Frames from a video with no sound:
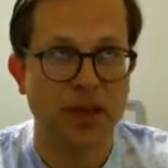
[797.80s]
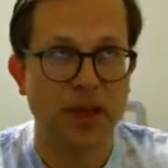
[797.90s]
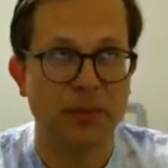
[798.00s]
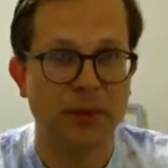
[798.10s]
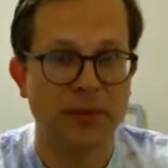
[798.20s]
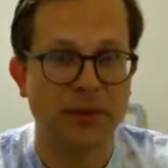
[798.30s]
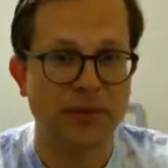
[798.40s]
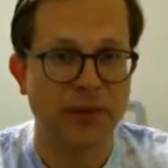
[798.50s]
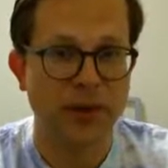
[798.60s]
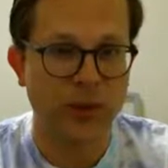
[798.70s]
Yeah, because
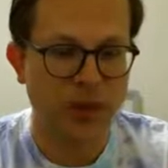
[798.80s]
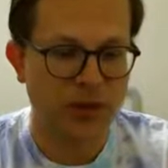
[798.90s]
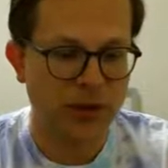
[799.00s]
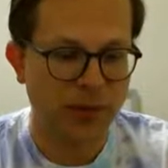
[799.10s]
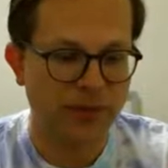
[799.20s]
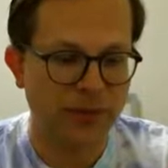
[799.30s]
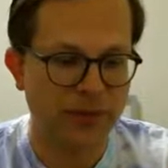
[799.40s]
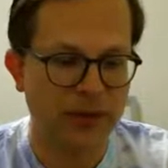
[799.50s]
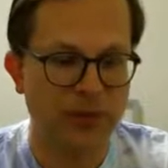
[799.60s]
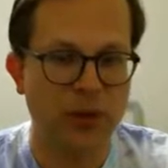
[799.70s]
after this one, there should be
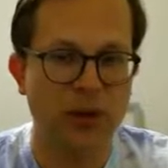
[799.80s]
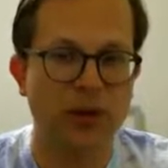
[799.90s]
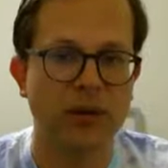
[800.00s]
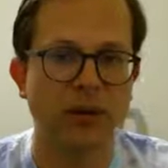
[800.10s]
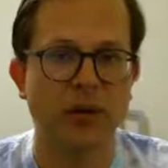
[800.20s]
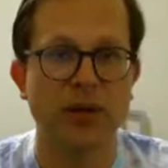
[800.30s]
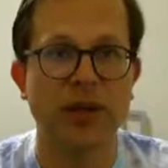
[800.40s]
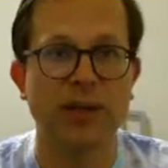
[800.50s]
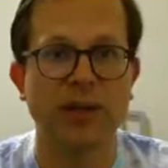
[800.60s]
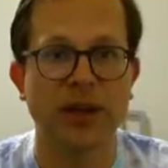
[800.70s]
15 more. 1, 2, 3,
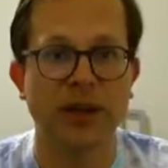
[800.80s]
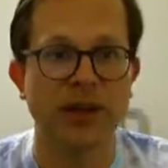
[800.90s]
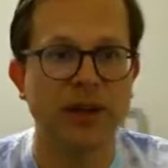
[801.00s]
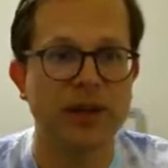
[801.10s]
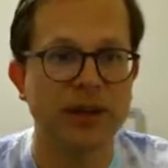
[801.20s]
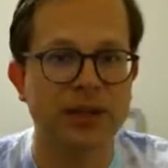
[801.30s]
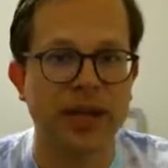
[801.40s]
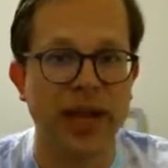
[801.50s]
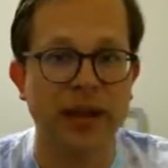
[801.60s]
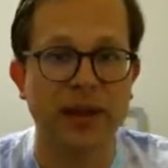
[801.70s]
4, 5, and then
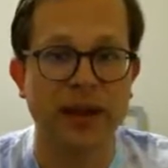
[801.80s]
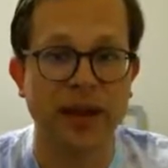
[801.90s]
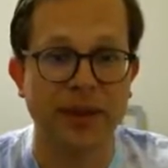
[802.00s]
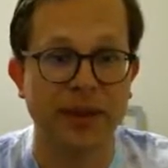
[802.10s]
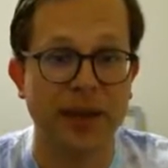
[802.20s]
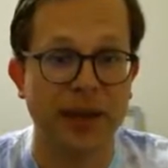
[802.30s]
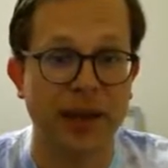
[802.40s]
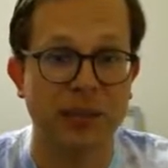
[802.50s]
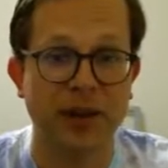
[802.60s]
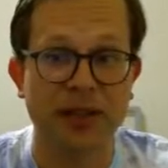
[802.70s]
10 at the
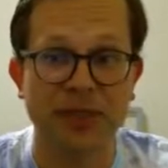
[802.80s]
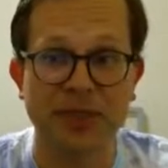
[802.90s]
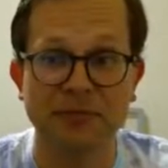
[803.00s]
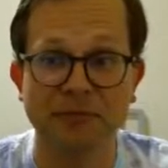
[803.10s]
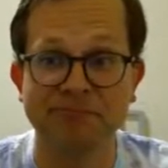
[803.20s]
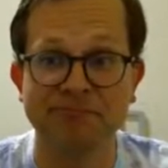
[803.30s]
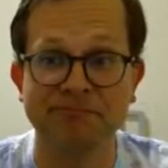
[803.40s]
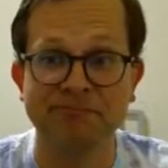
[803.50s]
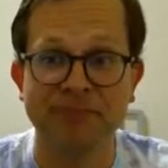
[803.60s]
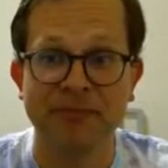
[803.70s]
high price.
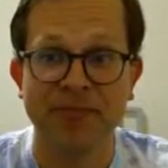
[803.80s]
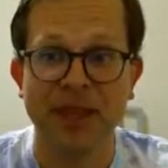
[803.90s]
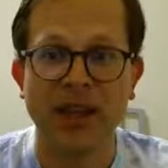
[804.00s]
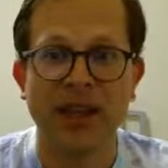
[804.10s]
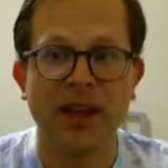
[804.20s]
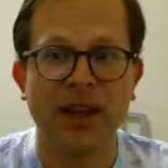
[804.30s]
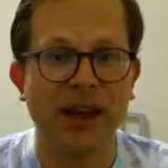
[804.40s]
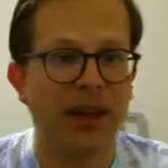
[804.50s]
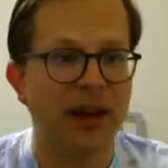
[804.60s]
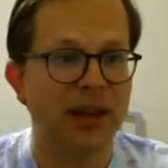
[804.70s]

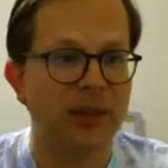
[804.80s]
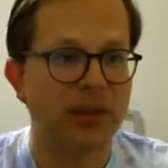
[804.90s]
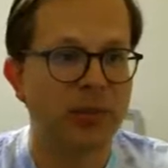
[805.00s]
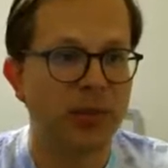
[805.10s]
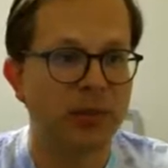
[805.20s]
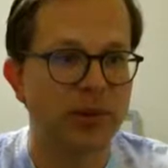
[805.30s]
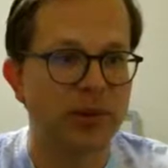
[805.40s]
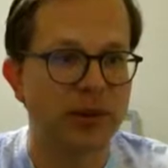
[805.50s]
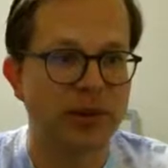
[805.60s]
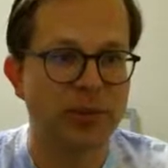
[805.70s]
Ah, three point
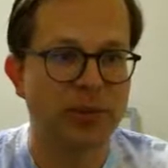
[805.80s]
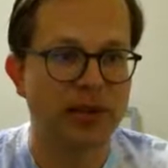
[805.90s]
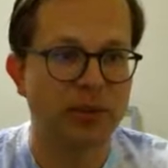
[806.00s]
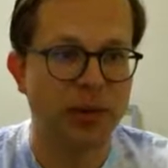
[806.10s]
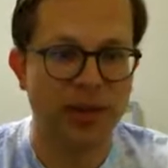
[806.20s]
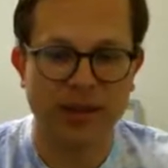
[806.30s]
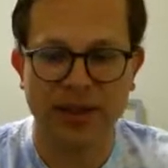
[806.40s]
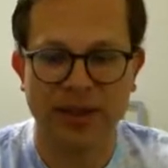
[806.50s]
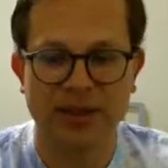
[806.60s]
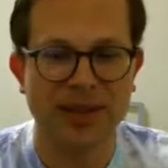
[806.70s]
boost, three base point
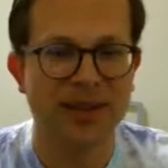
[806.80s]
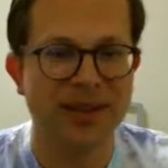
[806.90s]
tickets.